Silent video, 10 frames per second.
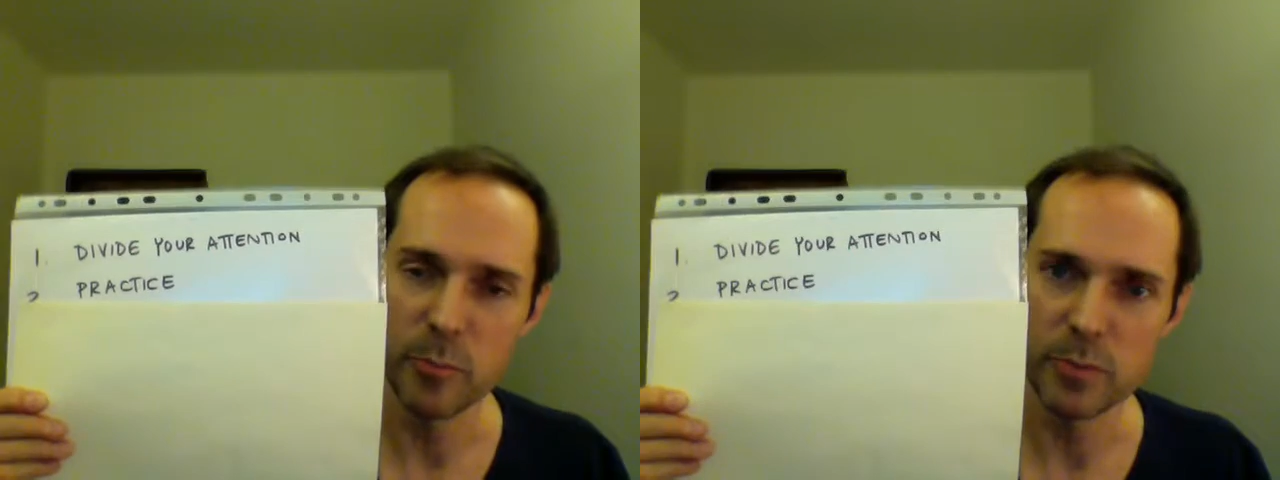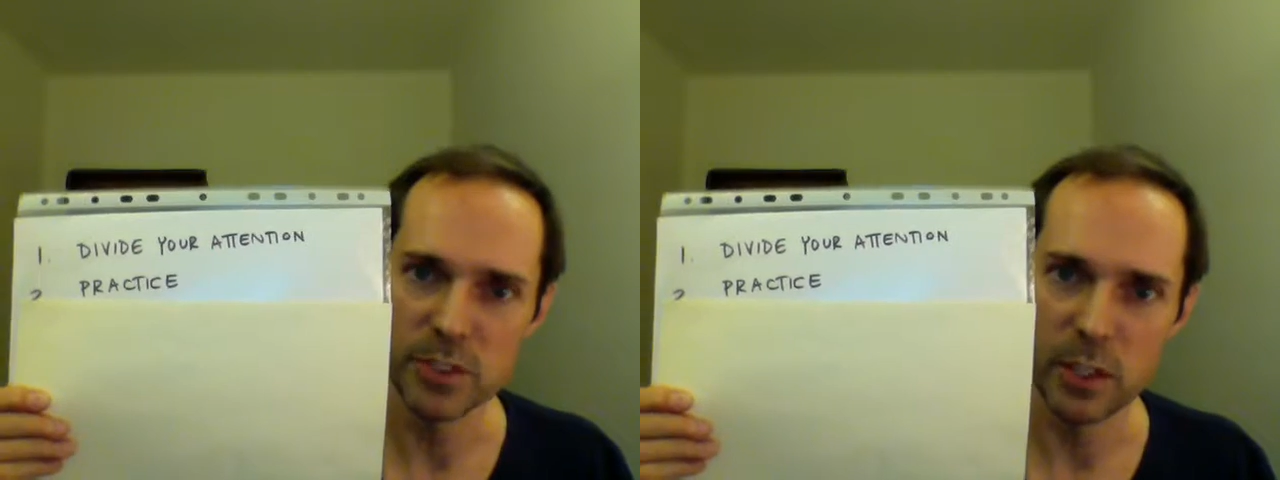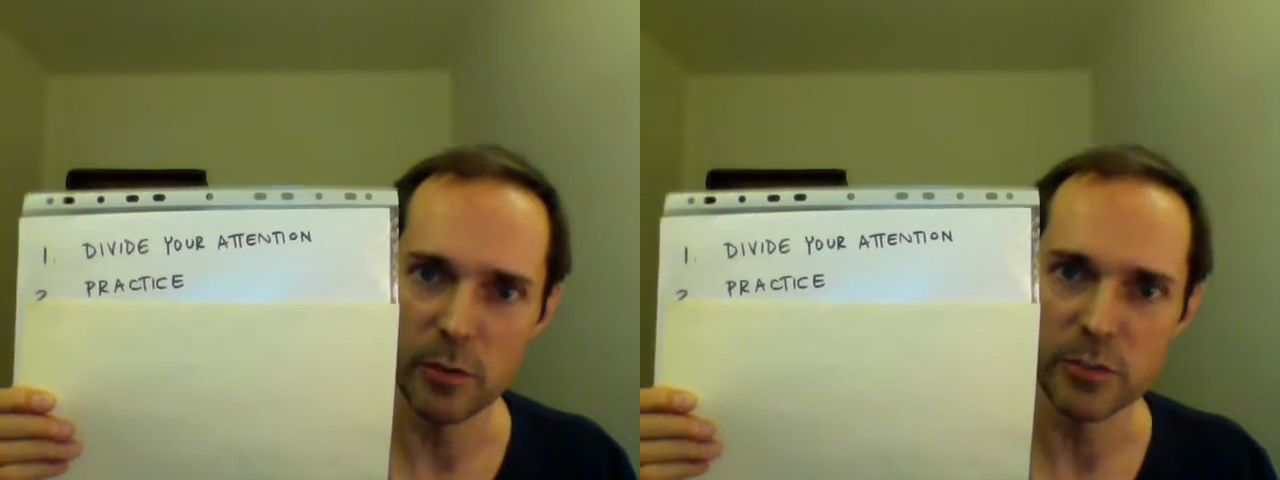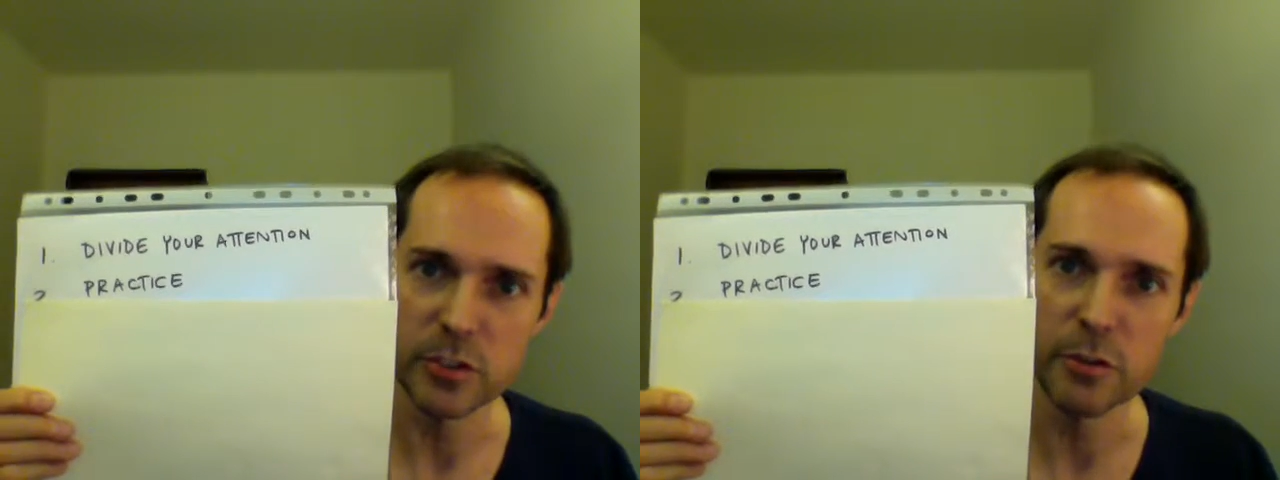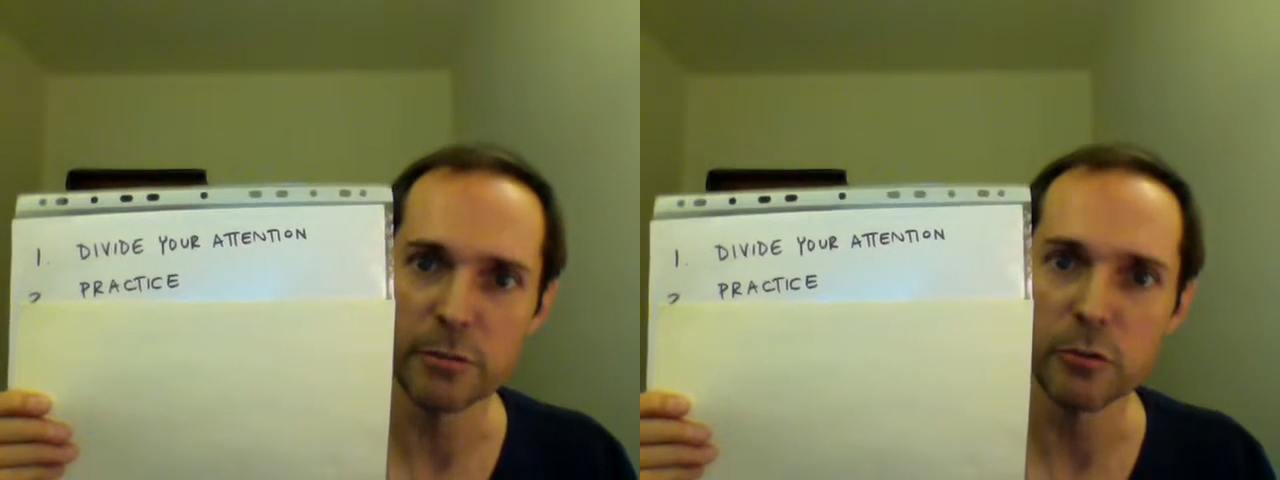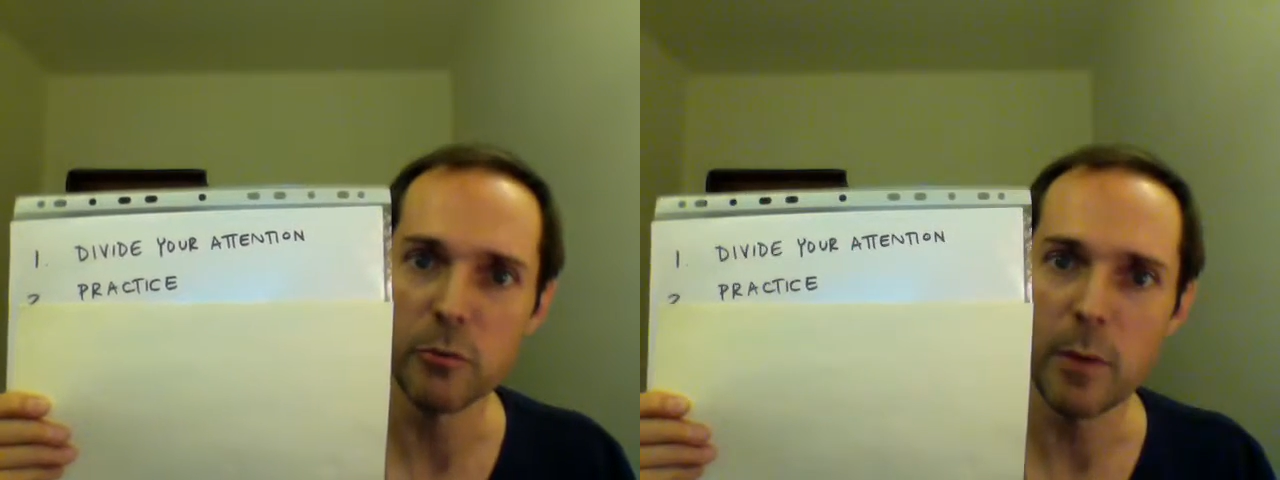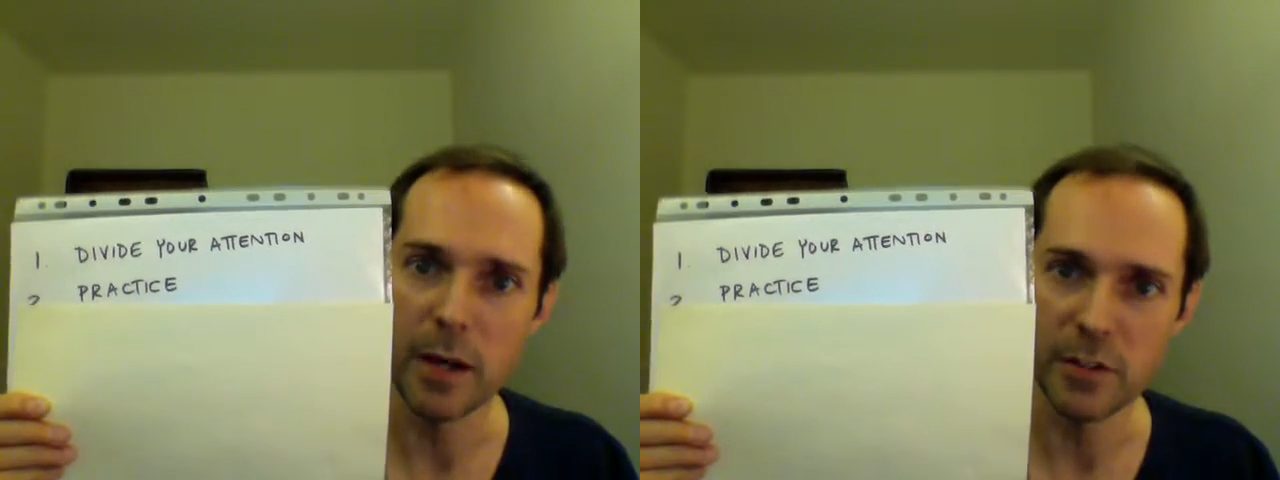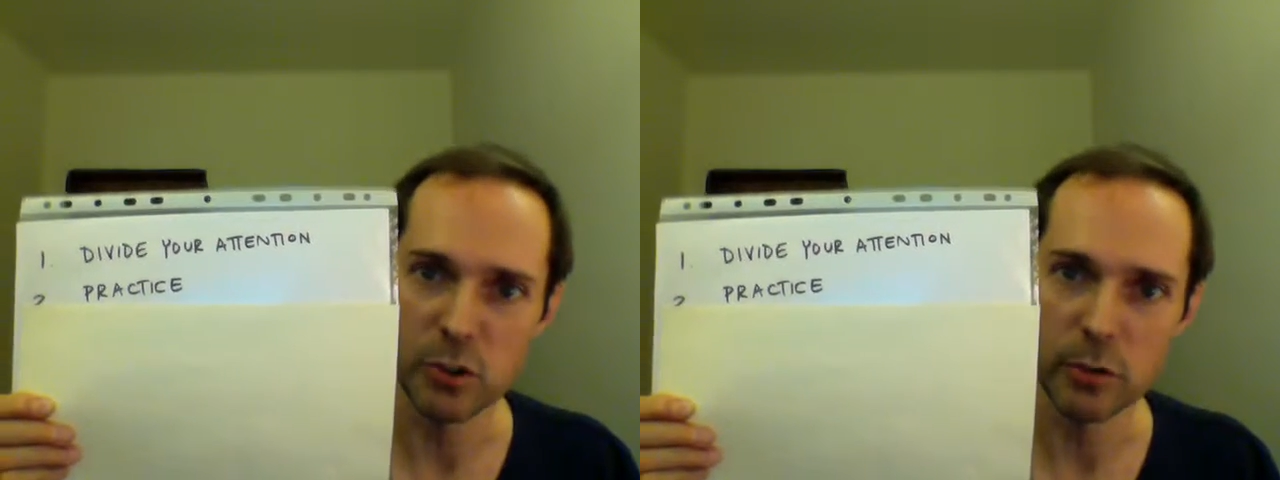themselves through
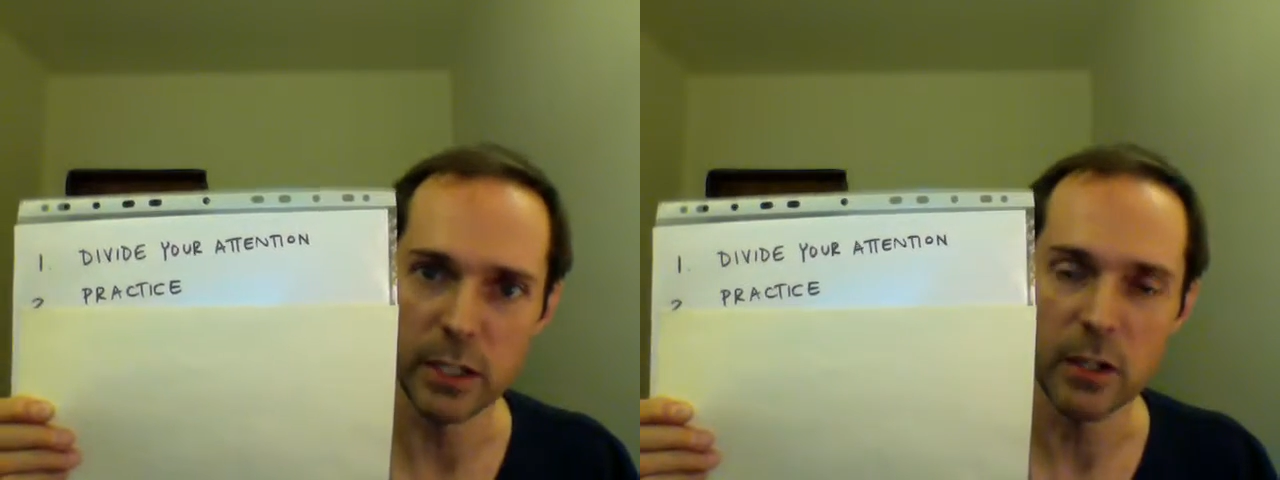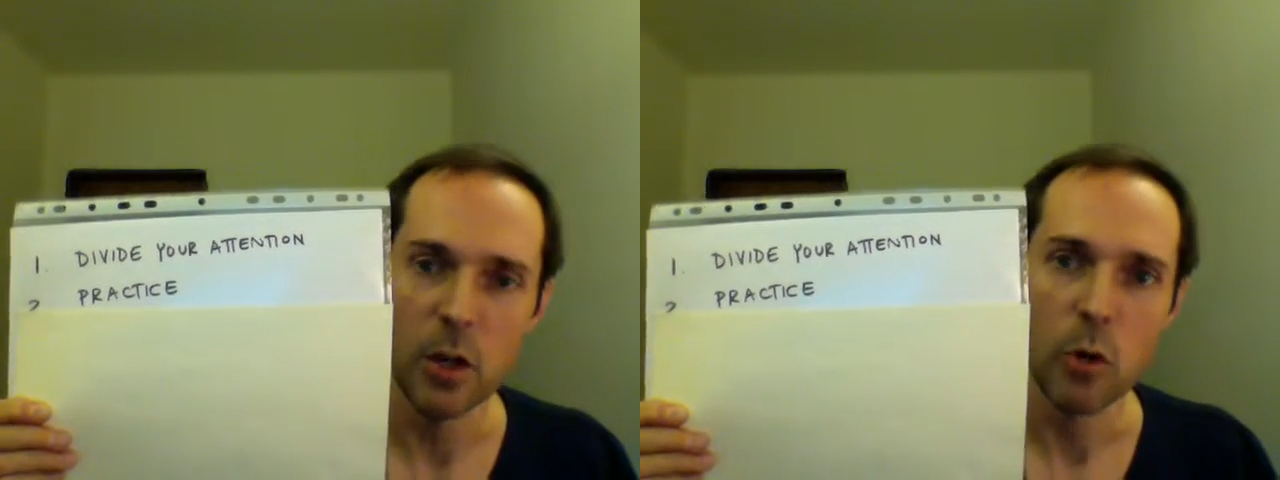monitoring,